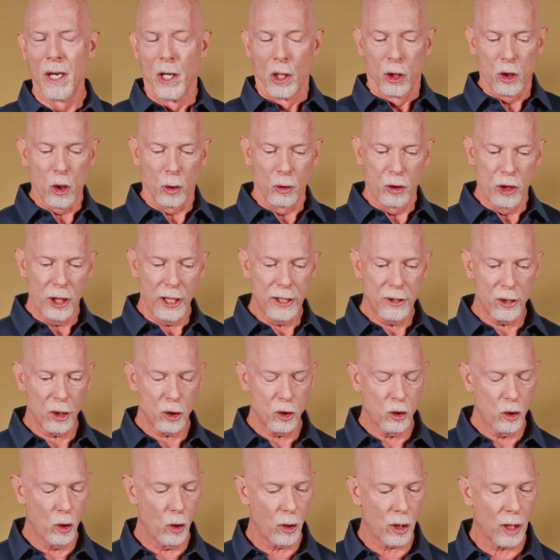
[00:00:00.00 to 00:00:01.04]
So Jesus
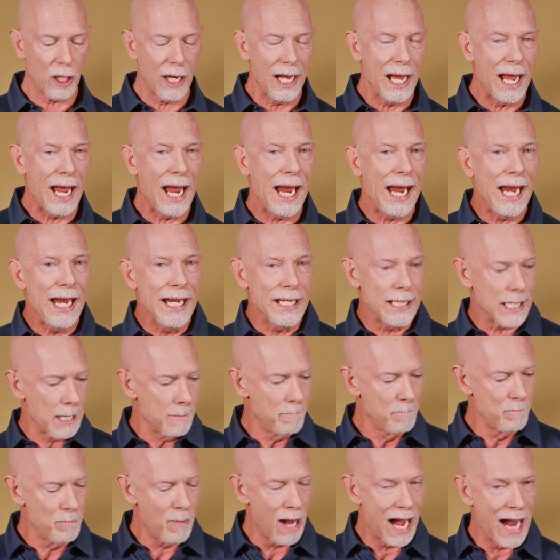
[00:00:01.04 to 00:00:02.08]
took 8
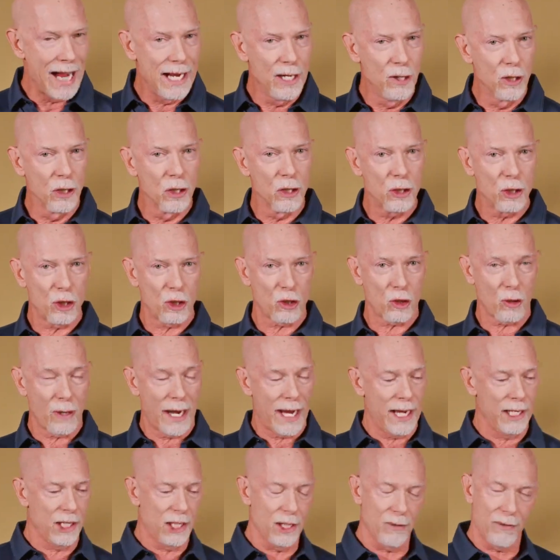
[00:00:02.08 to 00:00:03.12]
minor
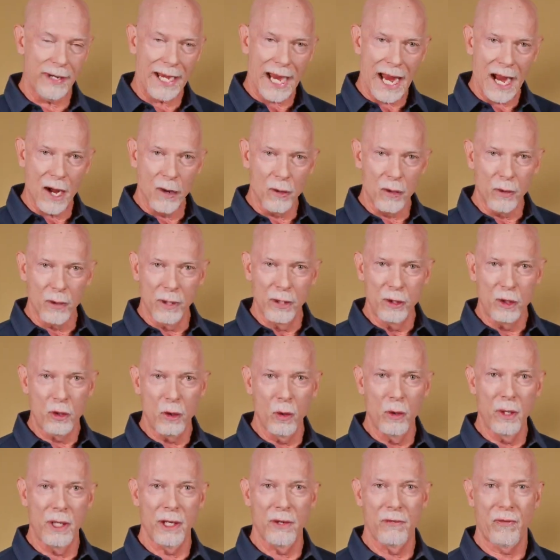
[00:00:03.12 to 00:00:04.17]
strands of
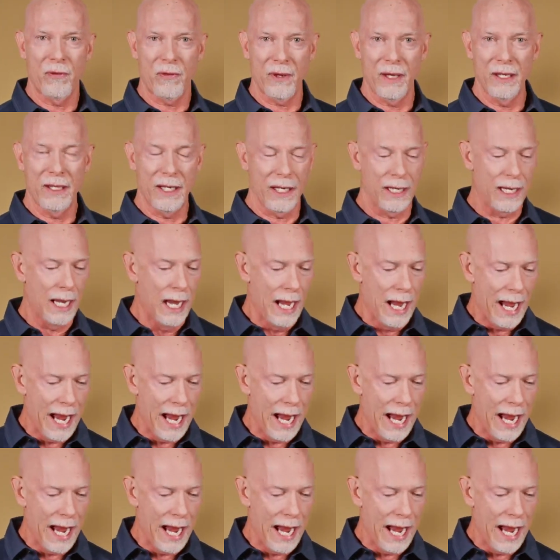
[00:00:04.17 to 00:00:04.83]
counterintuitive thinking